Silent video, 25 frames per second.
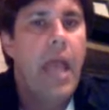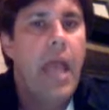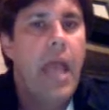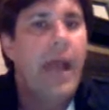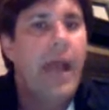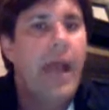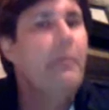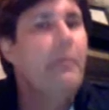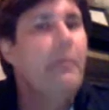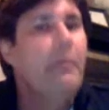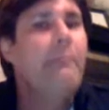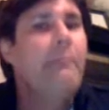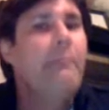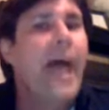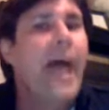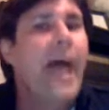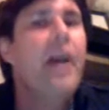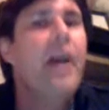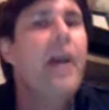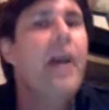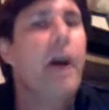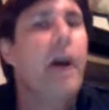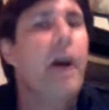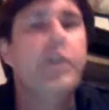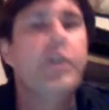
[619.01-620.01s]
And I'm a
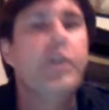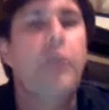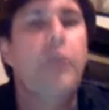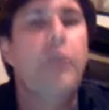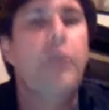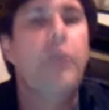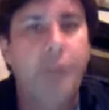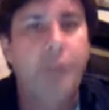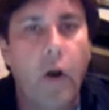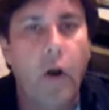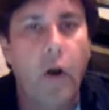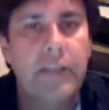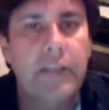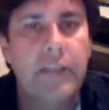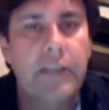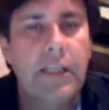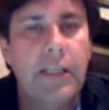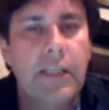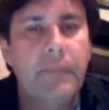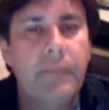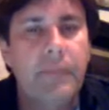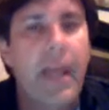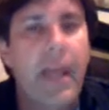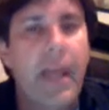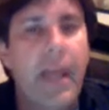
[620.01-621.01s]
man under
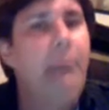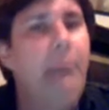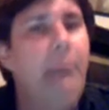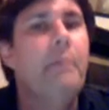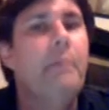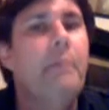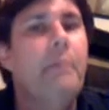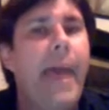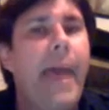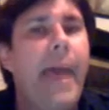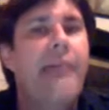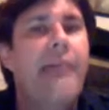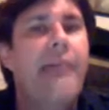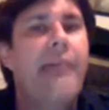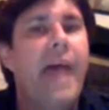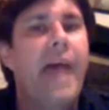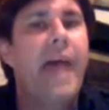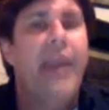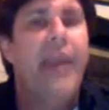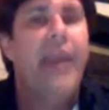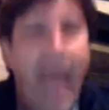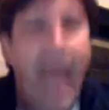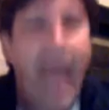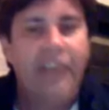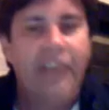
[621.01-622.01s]
authority, and I'm a man
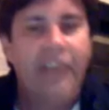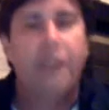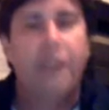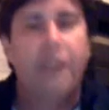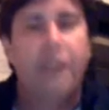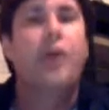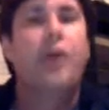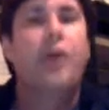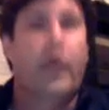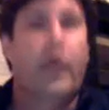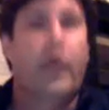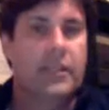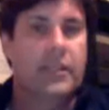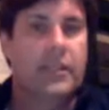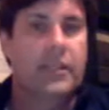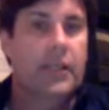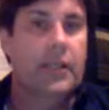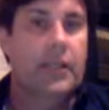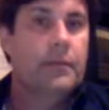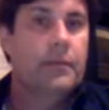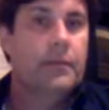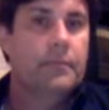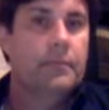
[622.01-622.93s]
that has authority.